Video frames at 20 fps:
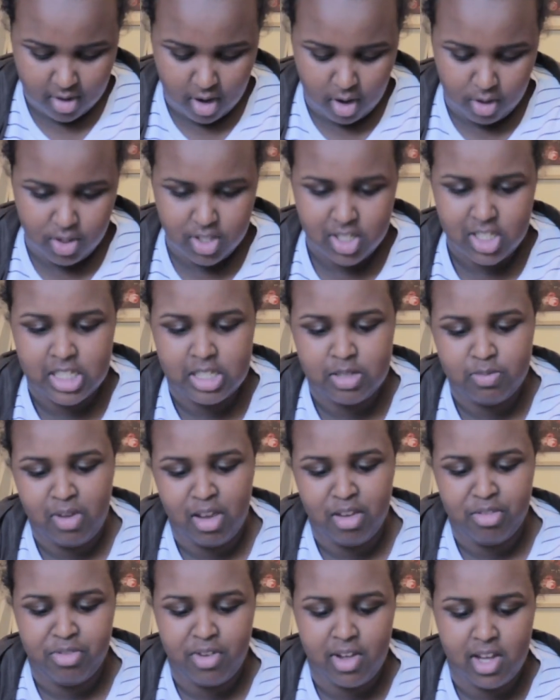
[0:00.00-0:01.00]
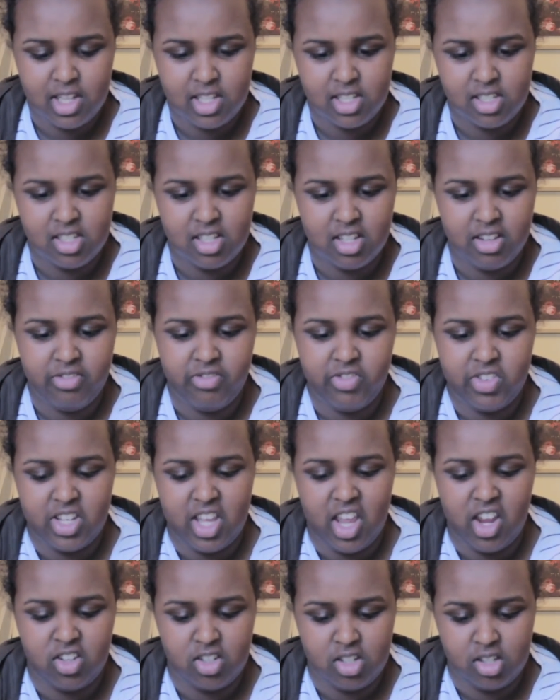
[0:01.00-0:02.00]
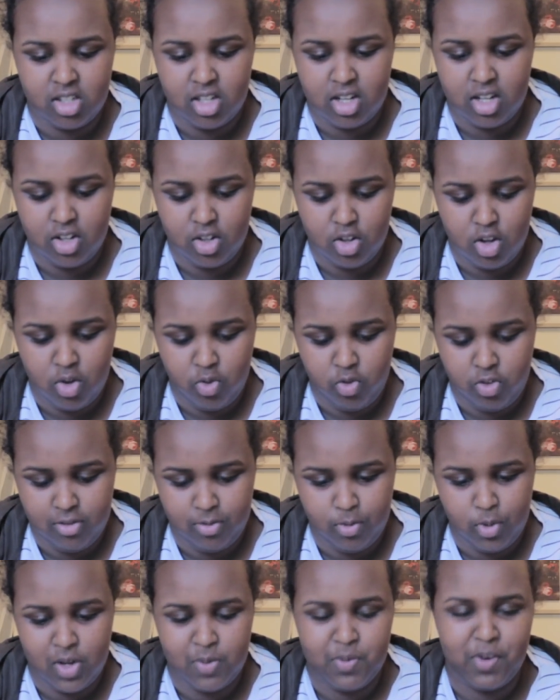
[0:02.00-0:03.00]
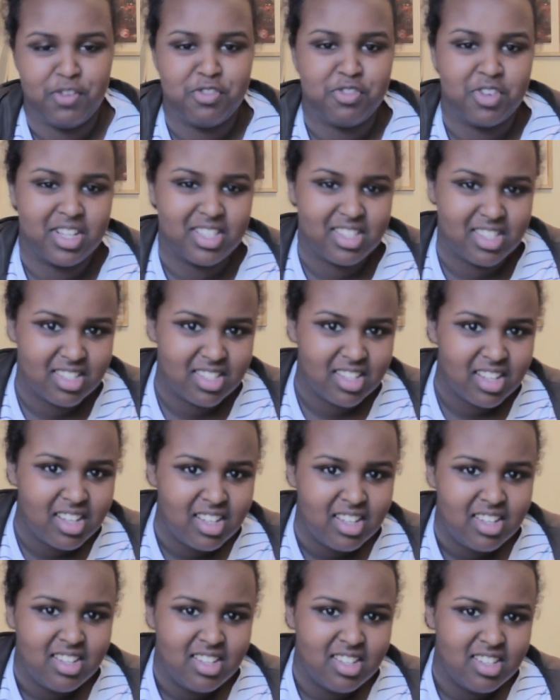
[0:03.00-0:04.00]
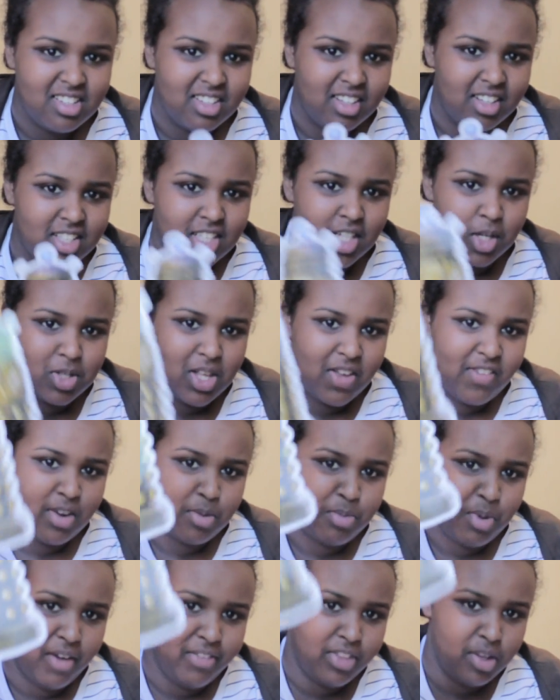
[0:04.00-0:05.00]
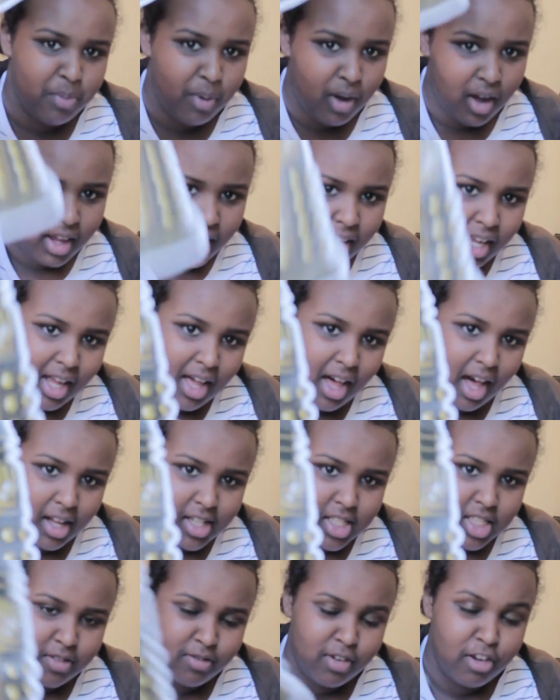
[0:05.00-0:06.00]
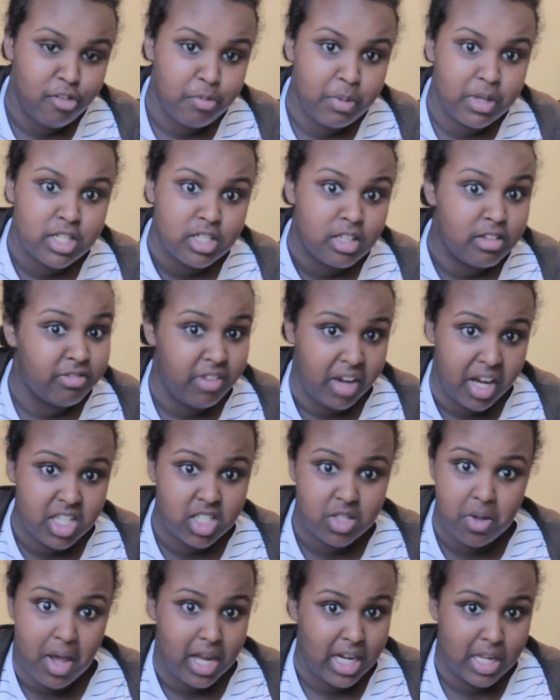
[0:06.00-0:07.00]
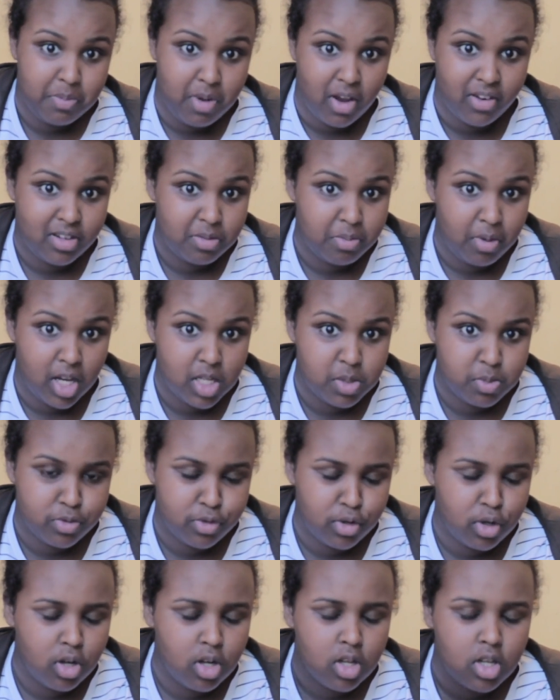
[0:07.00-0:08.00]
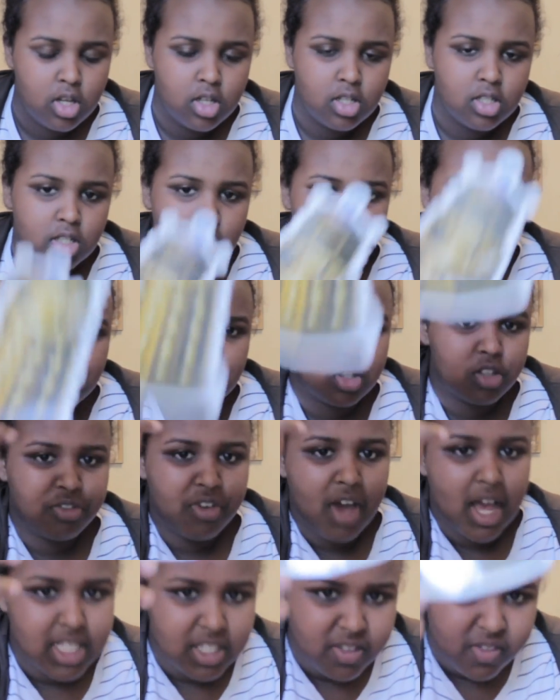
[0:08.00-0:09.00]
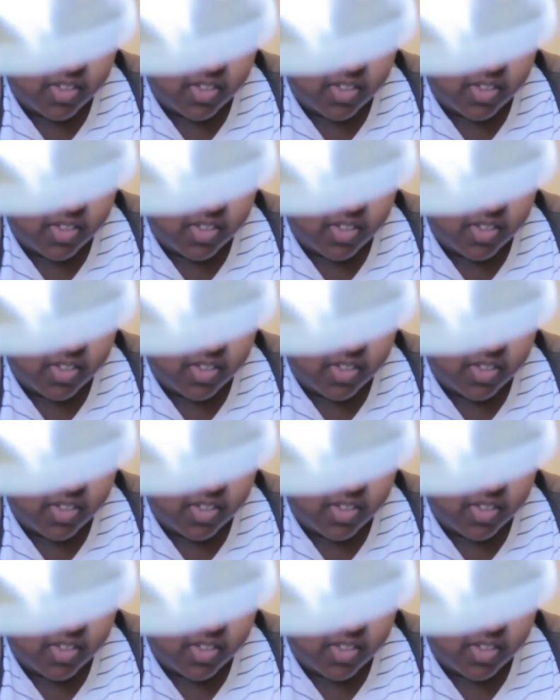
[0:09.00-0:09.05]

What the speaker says: Oh, this is my first invitation that I got from one of my friends. She was having a birthday party, and I've never been invited to any birthday parties before. So this is the first